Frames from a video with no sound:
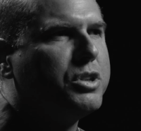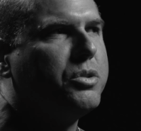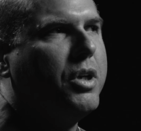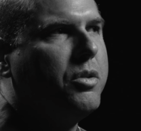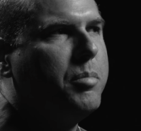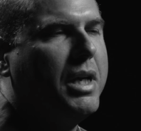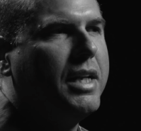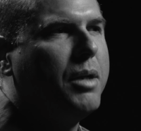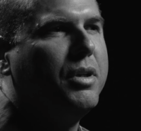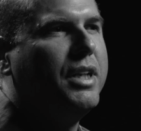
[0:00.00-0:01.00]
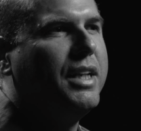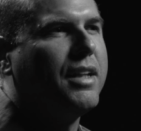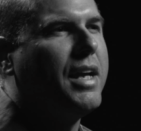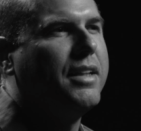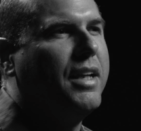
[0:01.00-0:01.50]
real strict with me, and I really
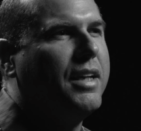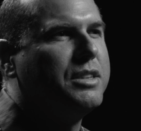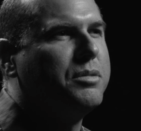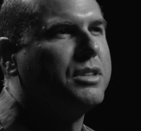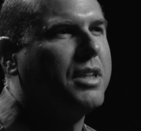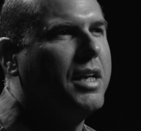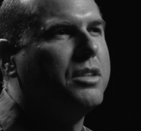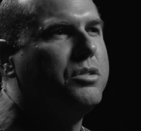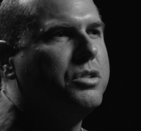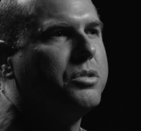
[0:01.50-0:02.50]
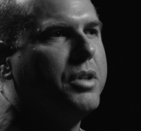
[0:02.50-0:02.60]
didn't like that. She was kind of too